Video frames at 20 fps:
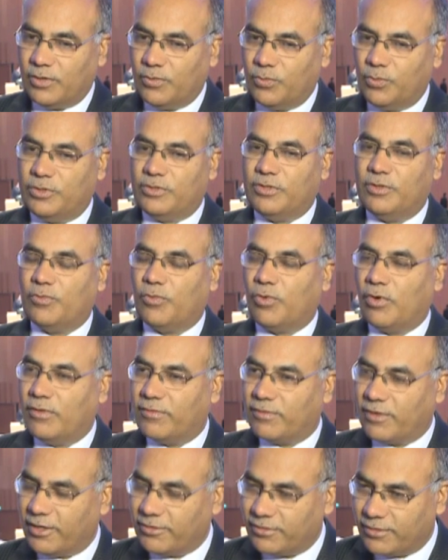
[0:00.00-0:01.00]
which
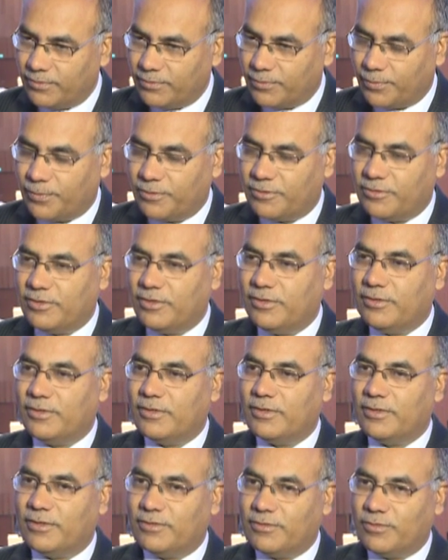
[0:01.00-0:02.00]
involve customs
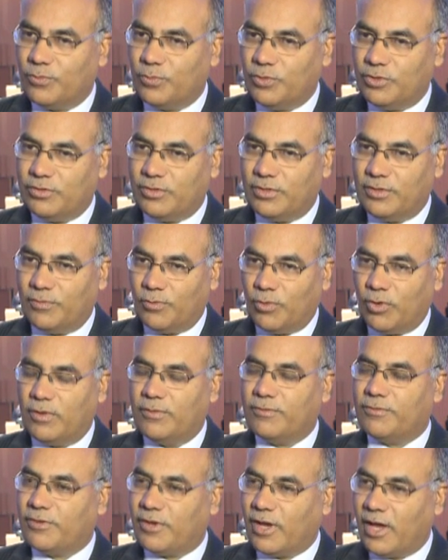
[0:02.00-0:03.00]
procedures, which
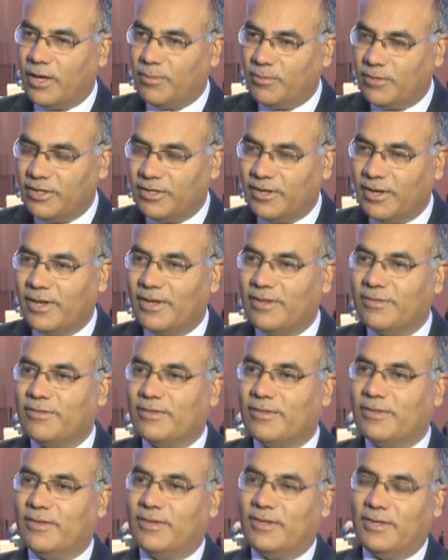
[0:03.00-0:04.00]
involve
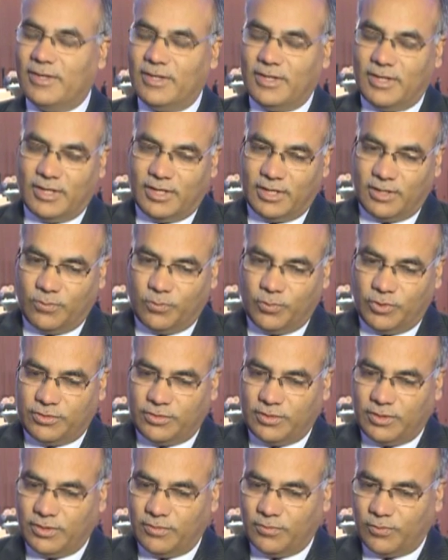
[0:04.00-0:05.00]
timeliness,
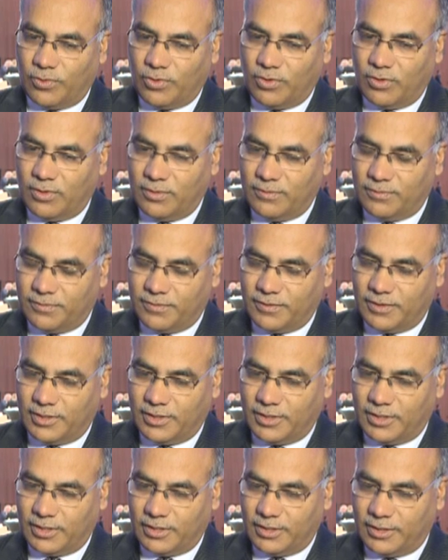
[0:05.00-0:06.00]
which involve
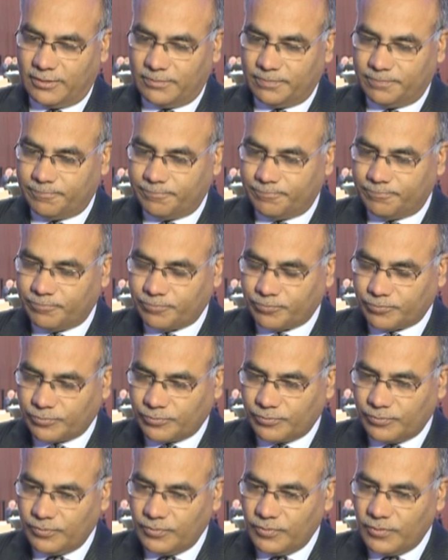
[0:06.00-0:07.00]

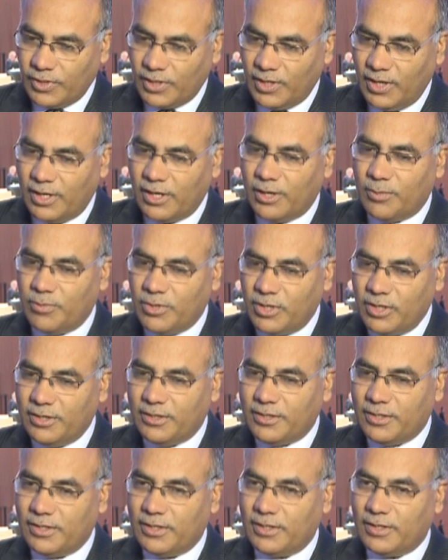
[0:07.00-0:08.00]
an
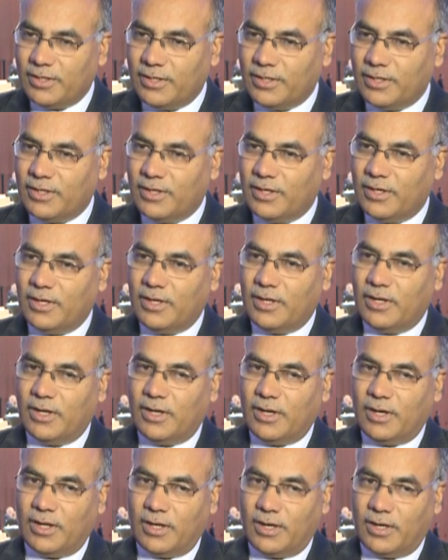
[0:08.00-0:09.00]
ability
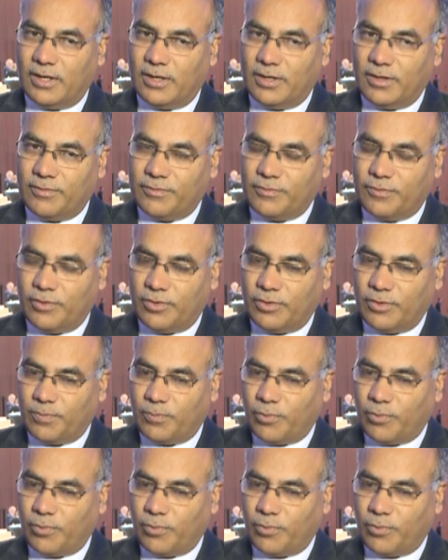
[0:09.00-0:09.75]
for